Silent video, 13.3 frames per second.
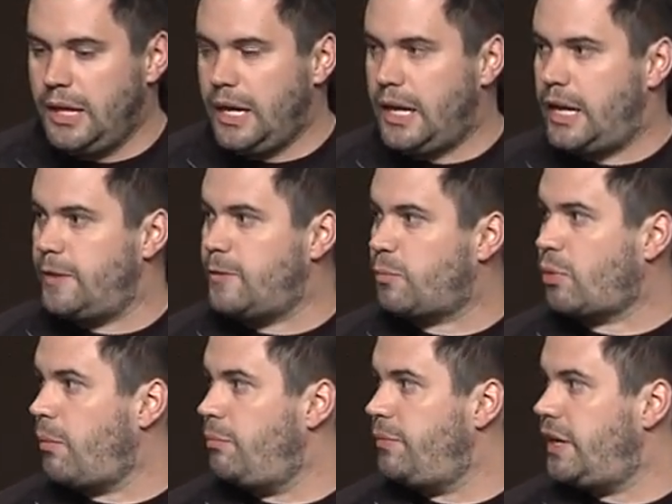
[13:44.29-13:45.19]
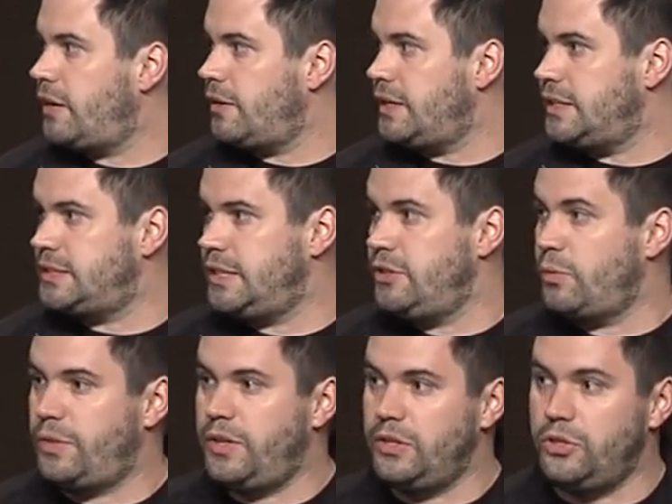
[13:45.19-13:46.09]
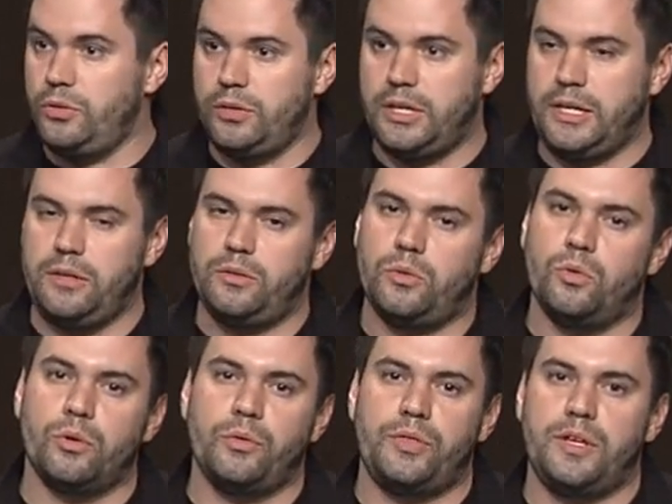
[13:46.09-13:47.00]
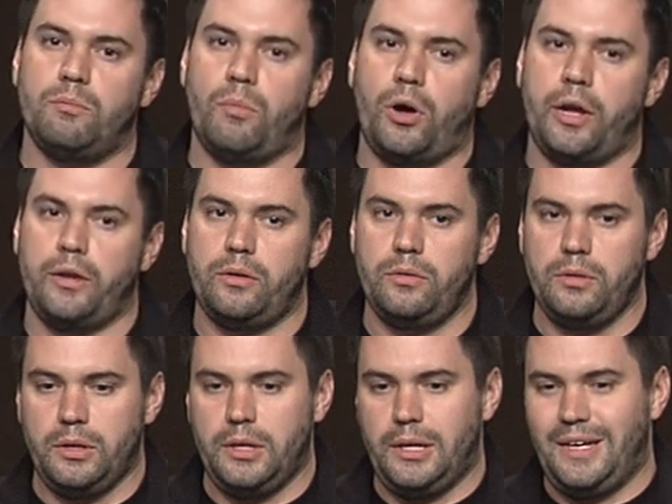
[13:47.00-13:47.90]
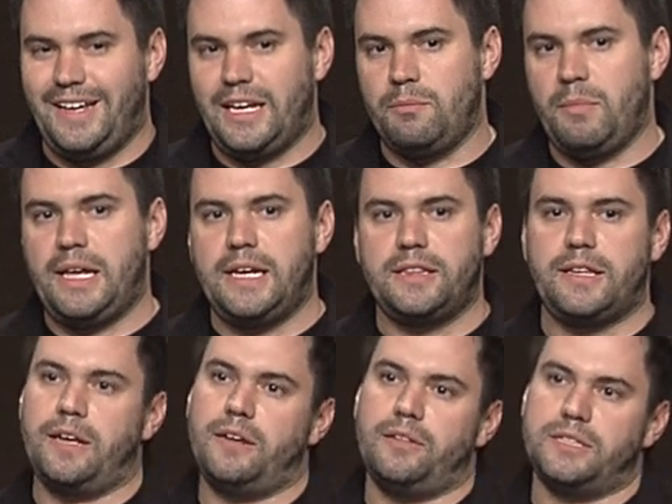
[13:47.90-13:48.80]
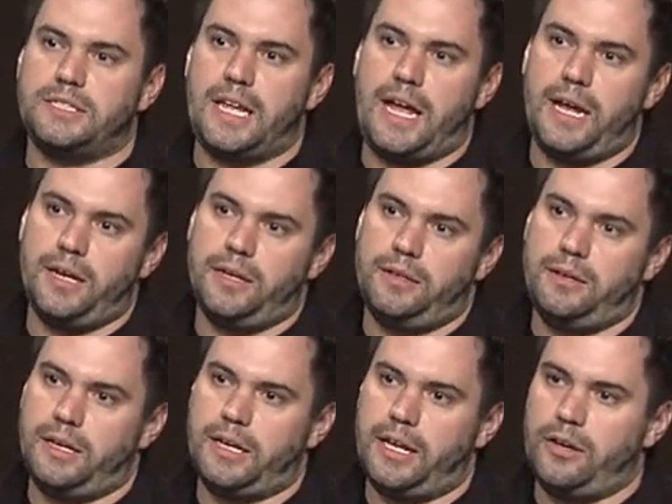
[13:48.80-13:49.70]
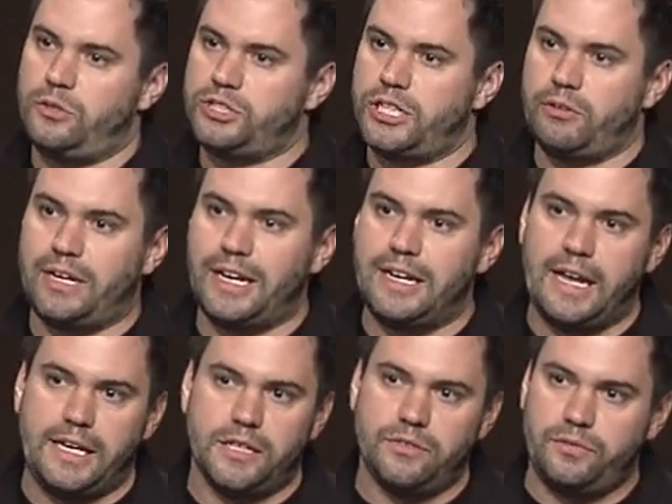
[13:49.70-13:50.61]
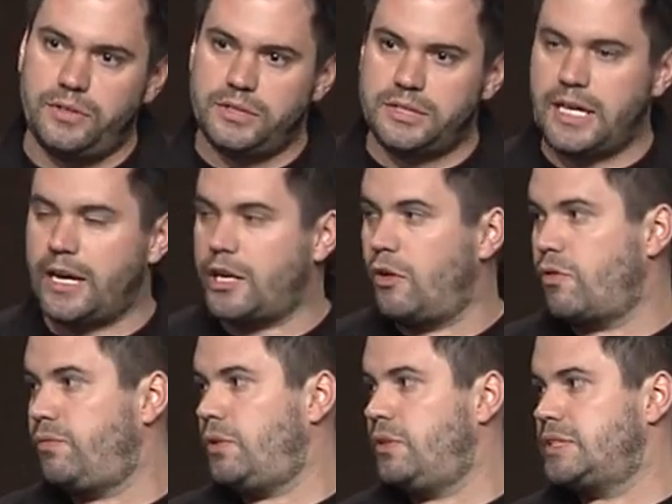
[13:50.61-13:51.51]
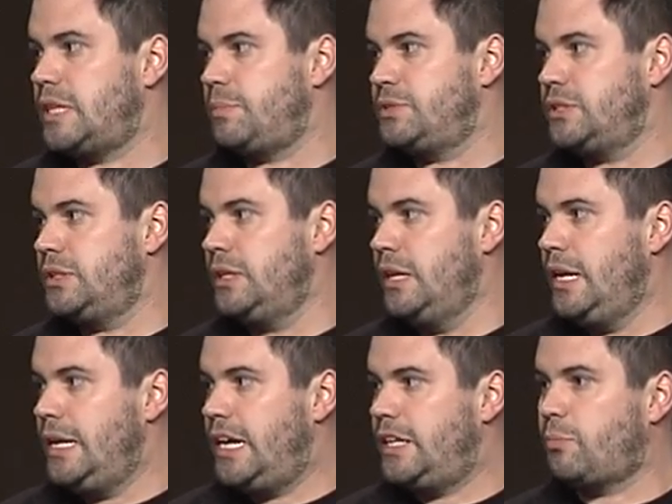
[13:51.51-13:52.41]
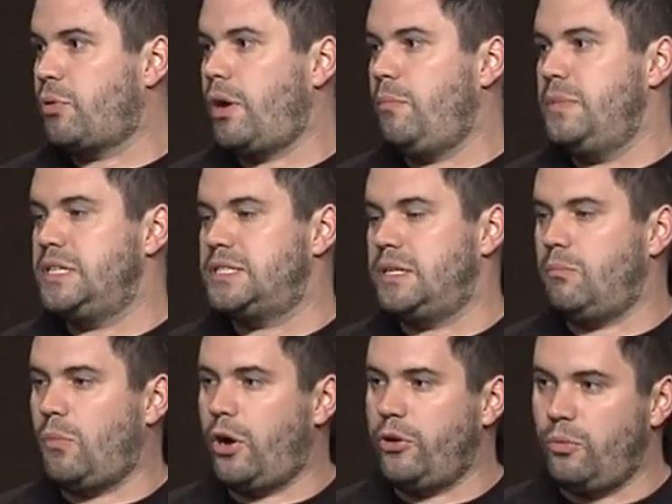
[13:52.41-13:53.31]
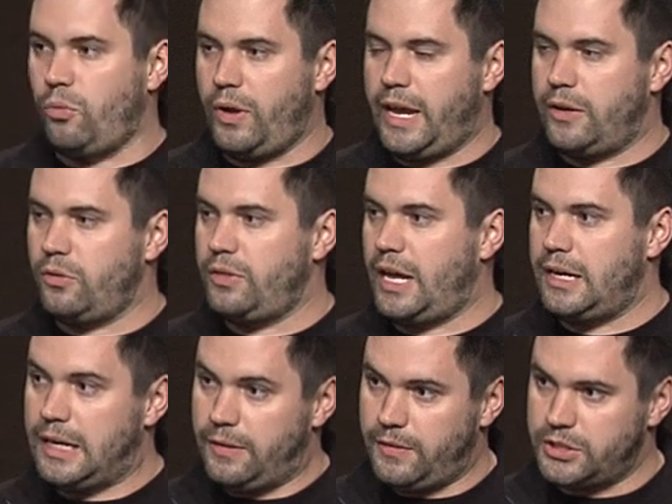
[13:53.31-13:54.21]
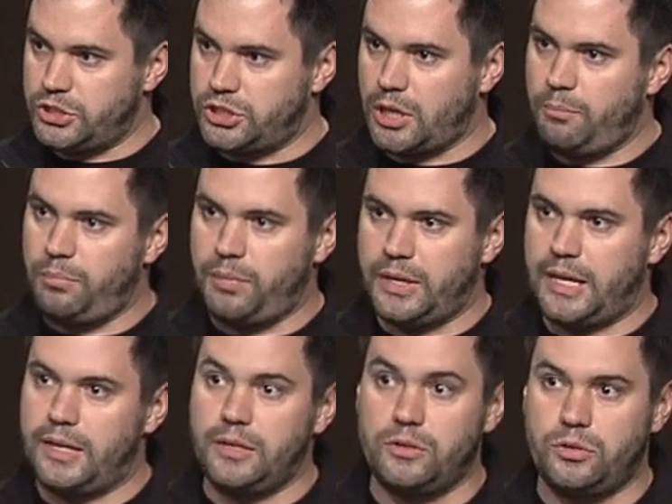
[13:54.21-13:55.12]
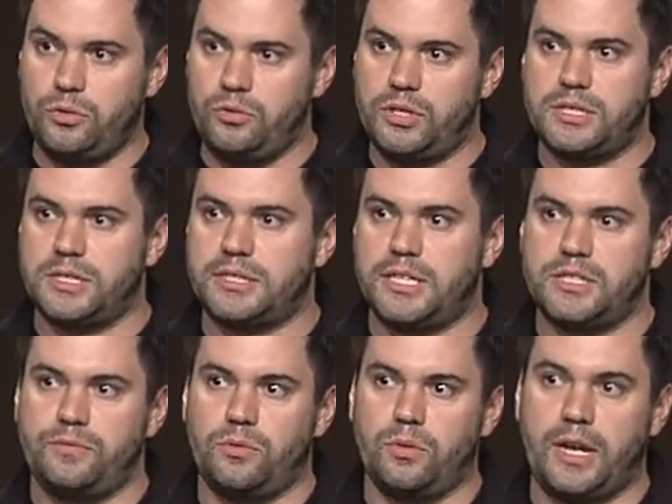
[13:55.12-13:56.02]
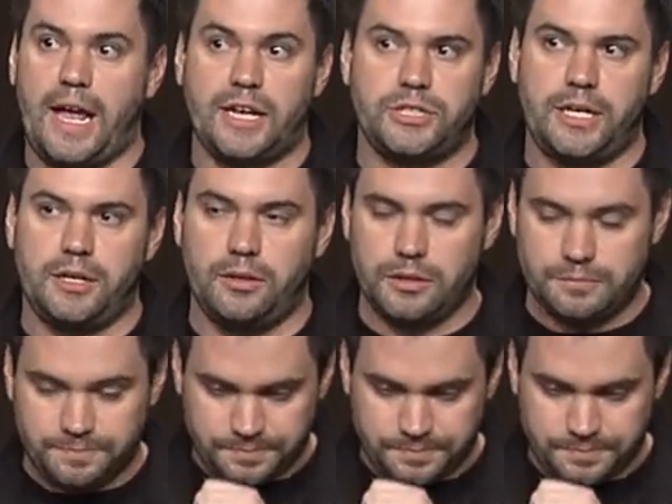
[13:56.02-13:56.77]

And the problem there is either within Unity or within Mono, it may hit the end of the stack. Again, it'll generate a native stack overflow exception. And the problem is that Mono will handle that and then jump again to the successful catch handler.